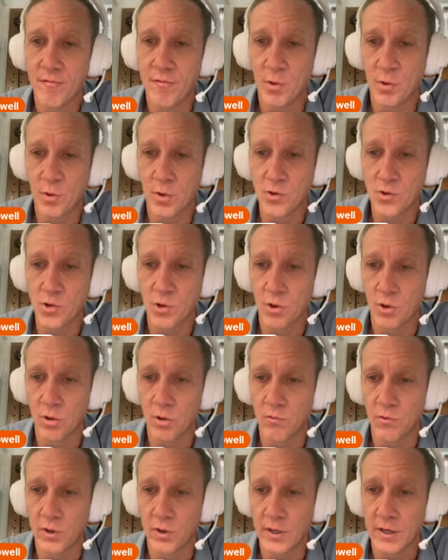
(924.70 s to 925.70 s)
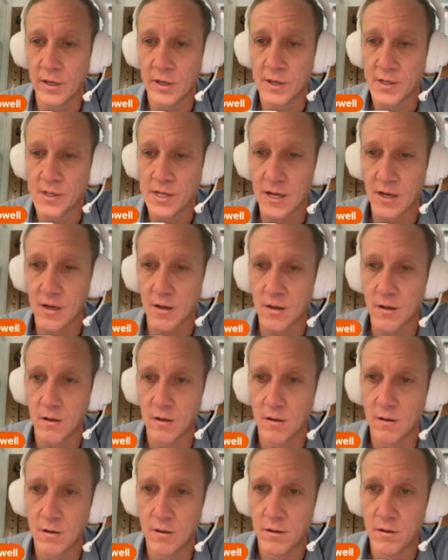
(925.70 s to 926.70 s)
control over it until
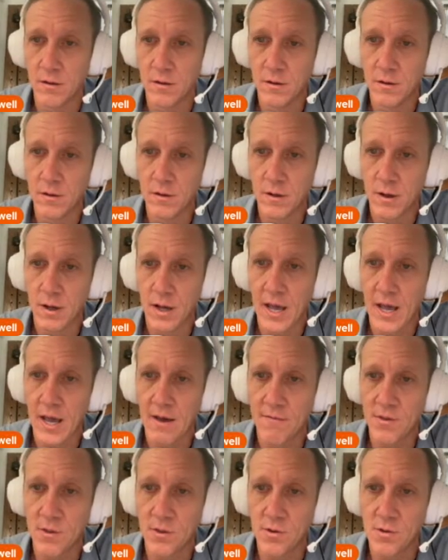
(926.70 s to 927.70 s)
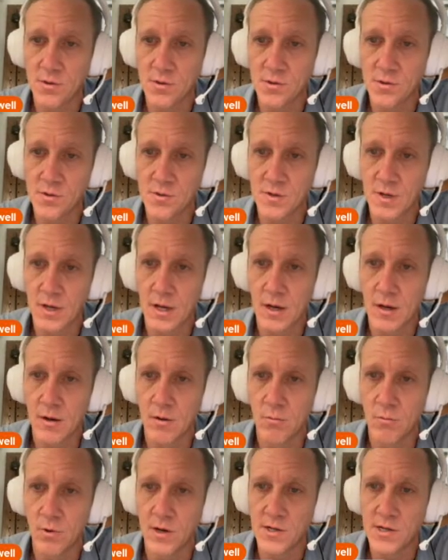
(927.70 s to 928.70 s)
I have those
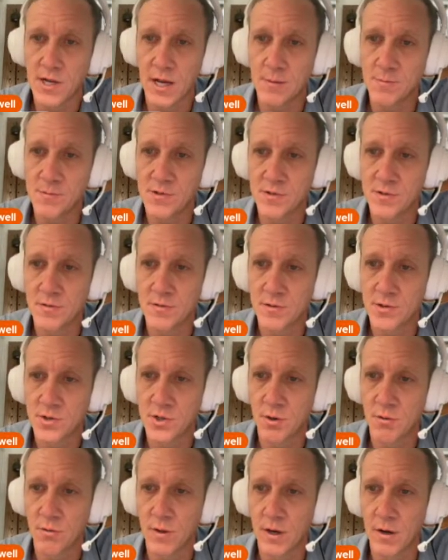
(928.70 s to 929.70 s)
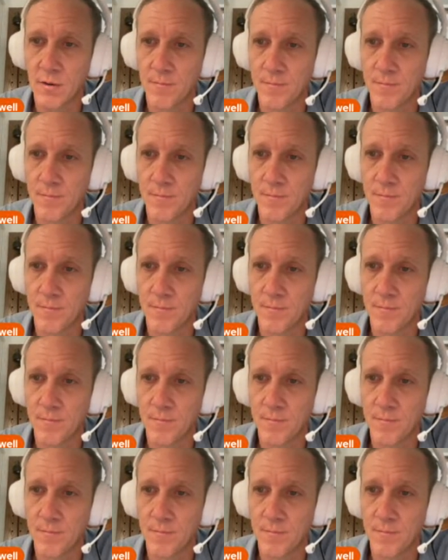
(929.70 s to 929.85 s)
runtimes shown there.